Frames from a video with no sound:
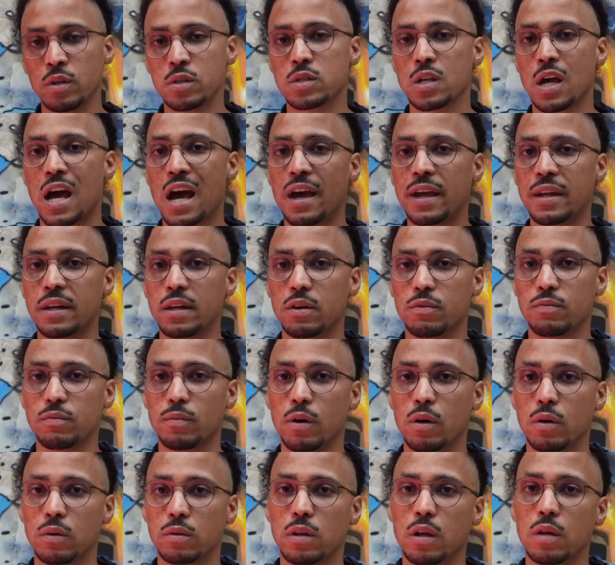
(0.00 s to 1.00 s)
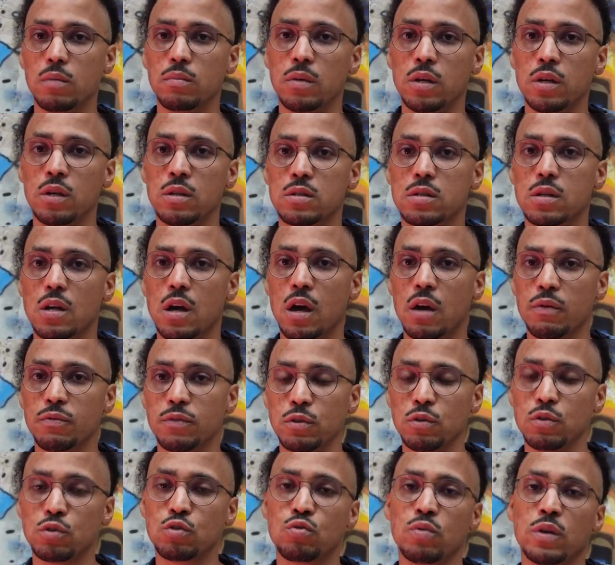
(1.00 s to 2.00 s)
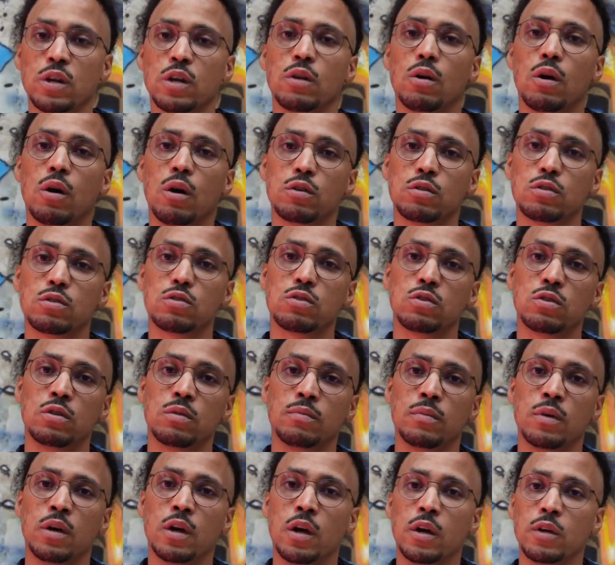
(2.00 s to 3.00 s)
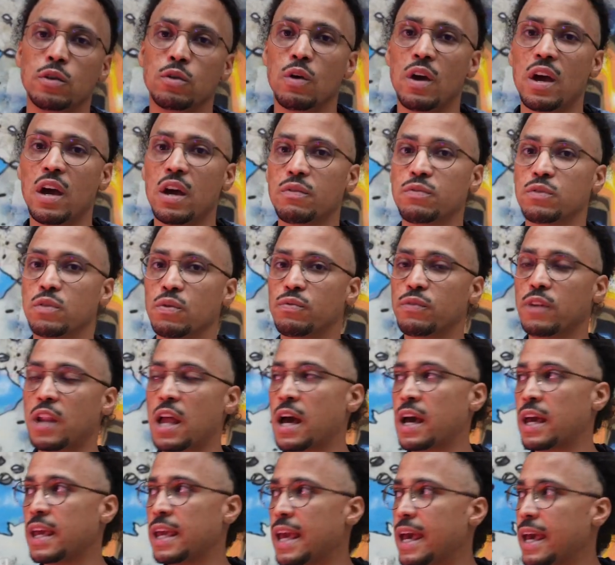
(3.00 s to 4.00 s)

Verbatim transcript: is the INAV mode. That means after you triggered auto trim, you have to fly